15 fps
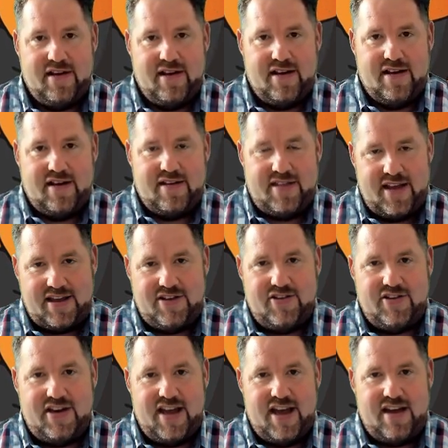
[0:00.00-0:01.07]
Thank you
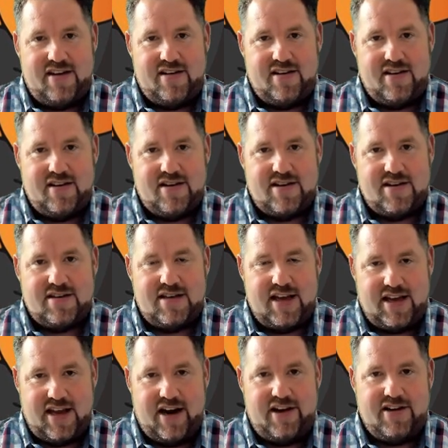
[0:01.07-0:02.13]
again. Take
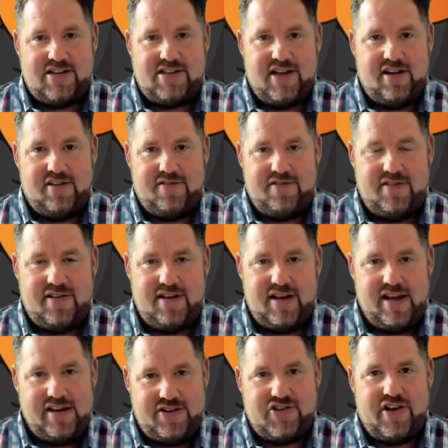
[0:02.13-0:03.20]
care of yourself
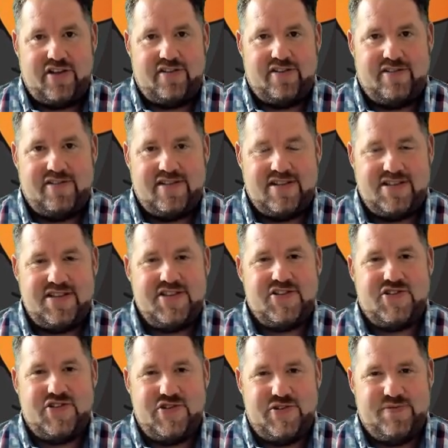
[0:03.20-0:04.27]
and each other. See you
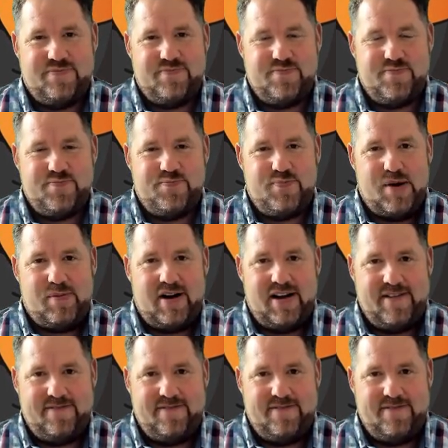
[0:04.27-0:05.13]
soon. Bye-bye.